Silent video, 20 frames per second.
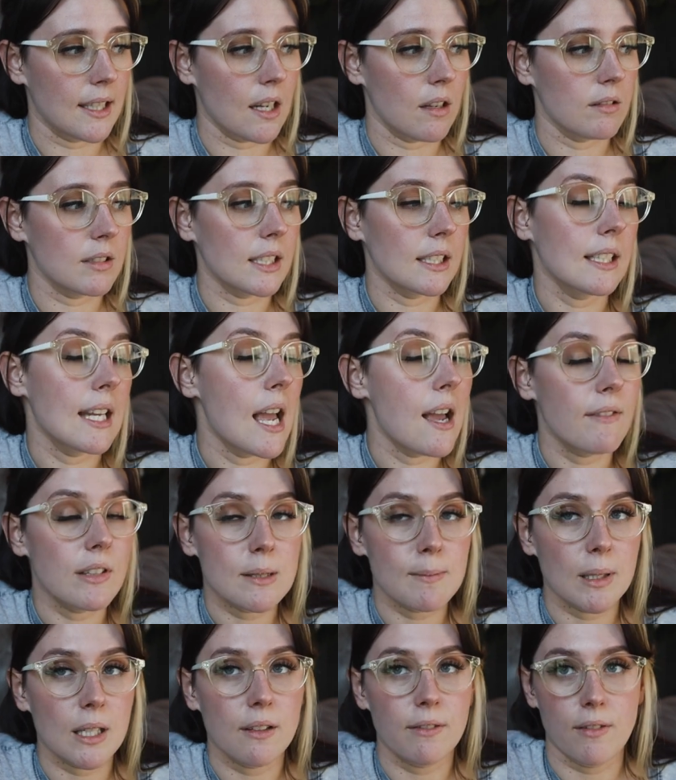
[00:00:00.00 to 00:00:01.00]
account didn't have
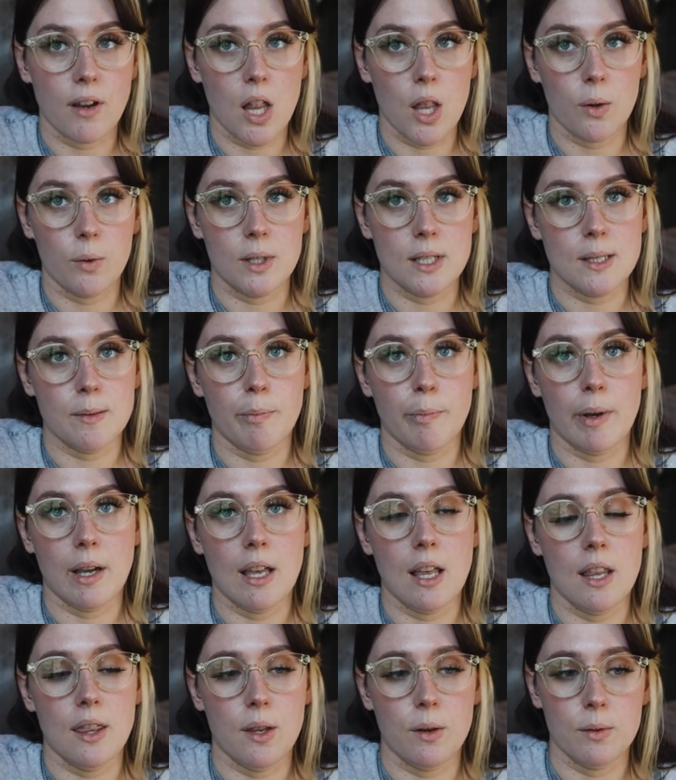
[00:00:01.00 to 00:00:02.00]
as many followers,
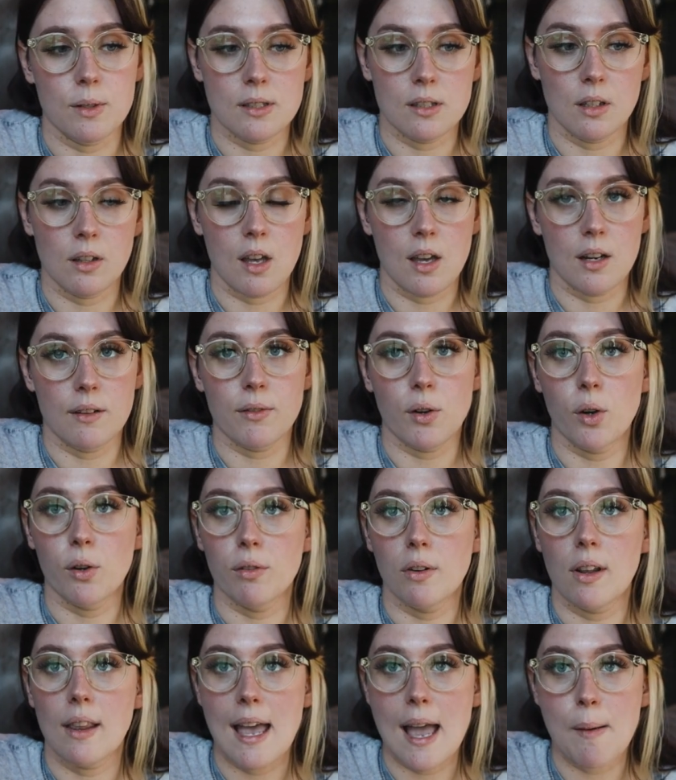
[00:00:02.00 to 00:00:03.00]
but there was a lot of
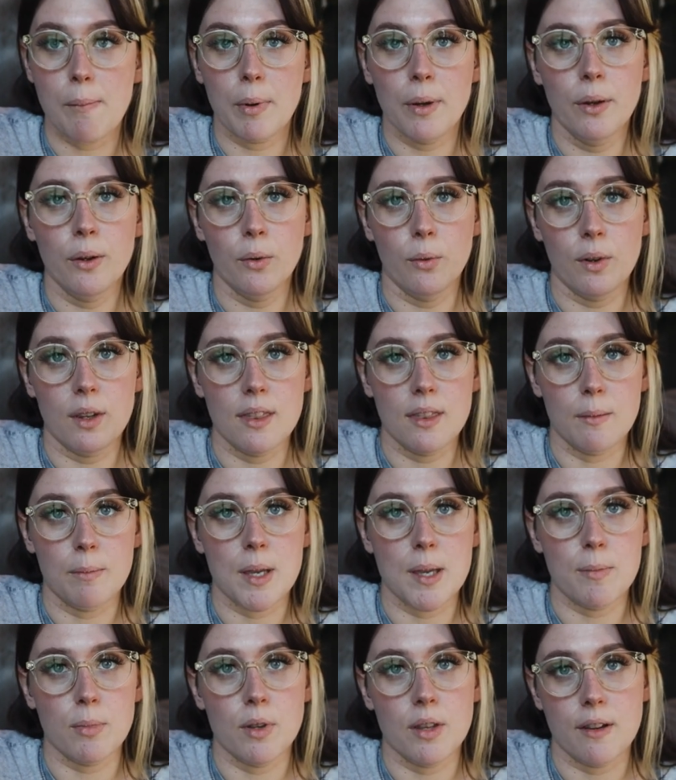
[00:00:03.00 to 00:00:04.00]
overlap with the
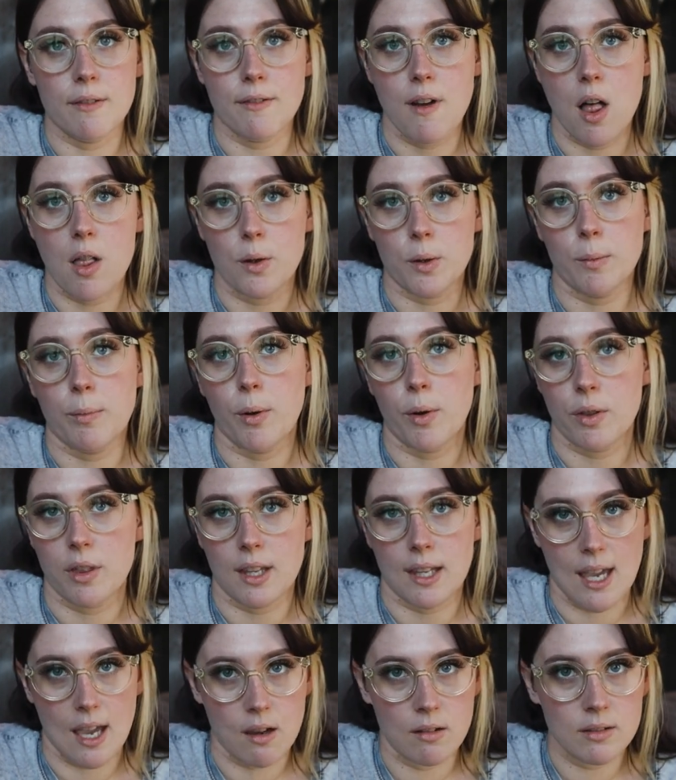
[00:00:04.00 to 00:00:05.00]
people that followed both
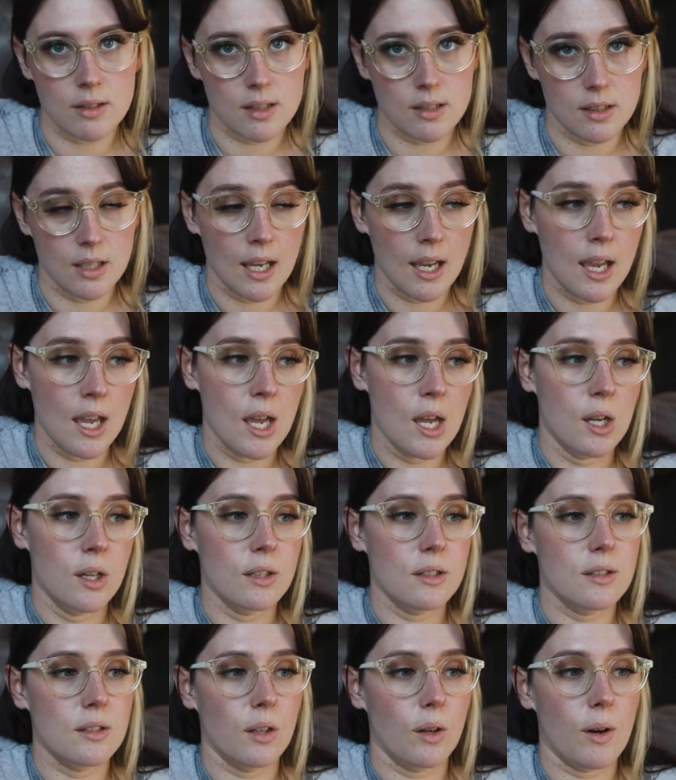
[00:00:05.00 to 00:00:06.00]
accounts.
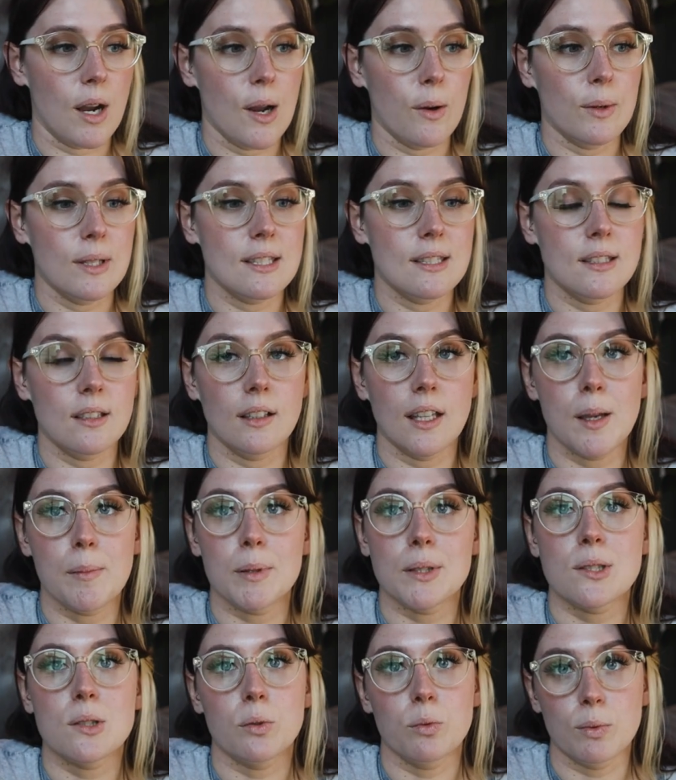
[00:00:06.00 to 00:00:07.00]
So I was still
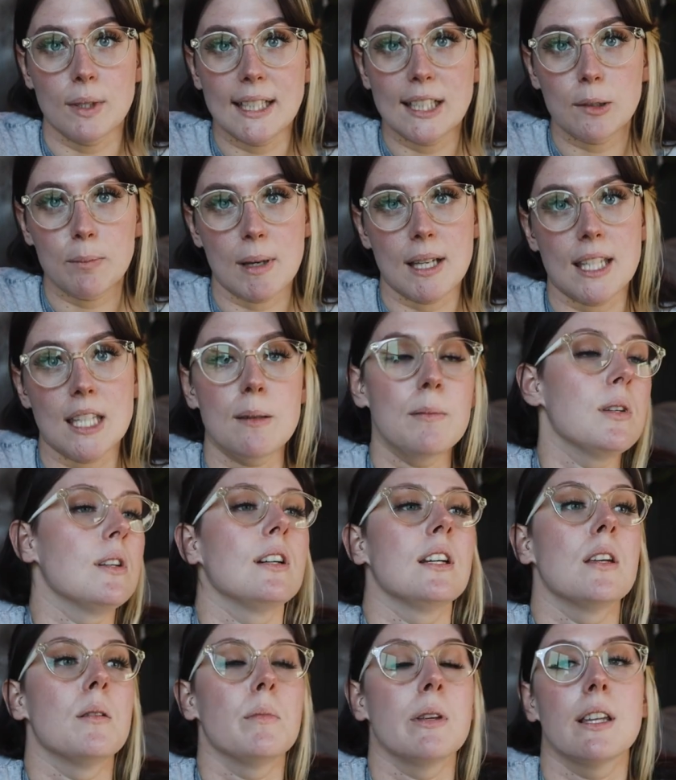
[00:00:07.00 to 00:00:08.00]
able to reach my
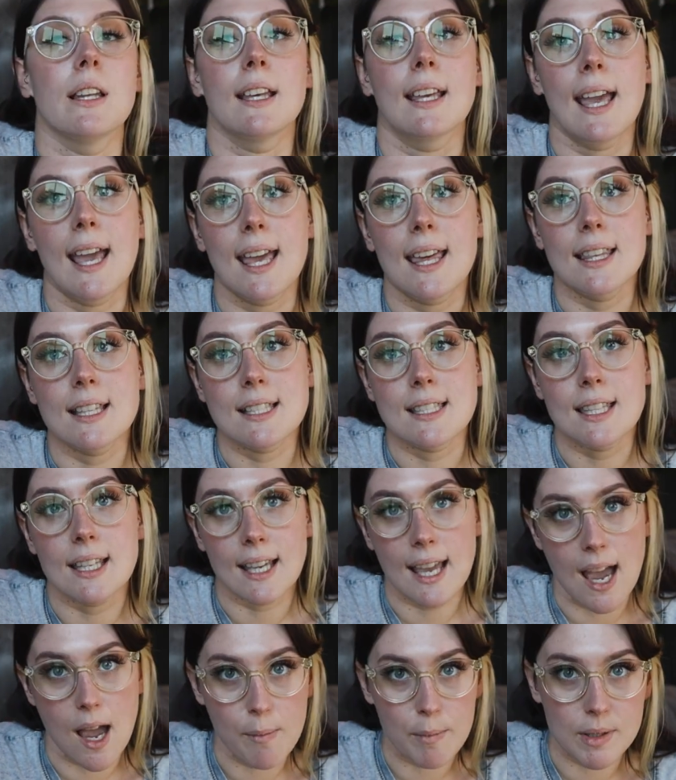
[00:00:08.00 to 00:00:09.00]
community and be like, hey, this
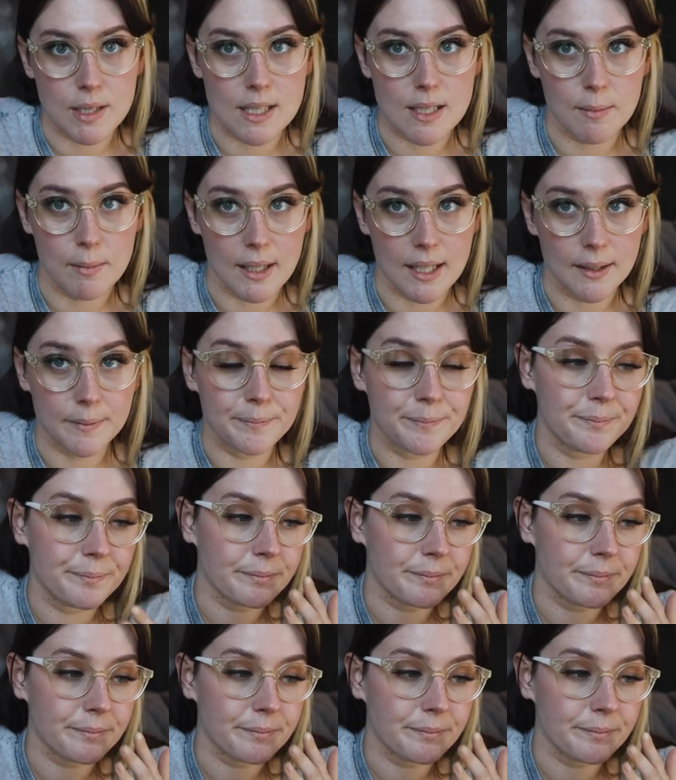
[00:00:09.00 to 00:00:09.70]
thing happened to me.